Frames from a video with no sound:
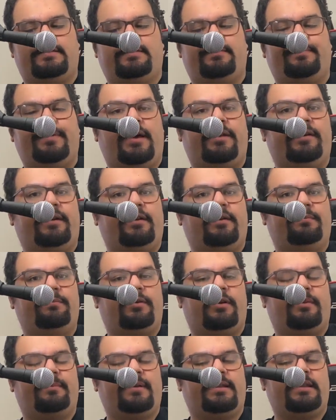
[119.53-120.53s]
battery
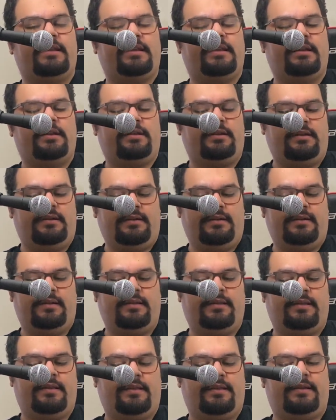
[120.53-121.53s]
compartment here,
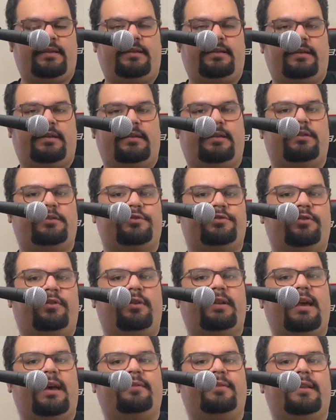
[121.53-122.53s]
the control
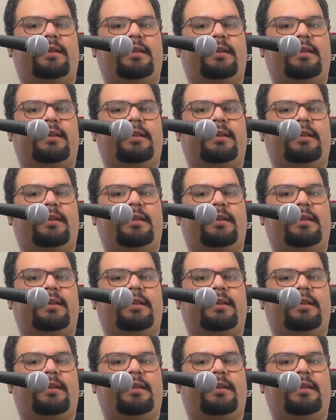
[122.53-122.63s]
cavity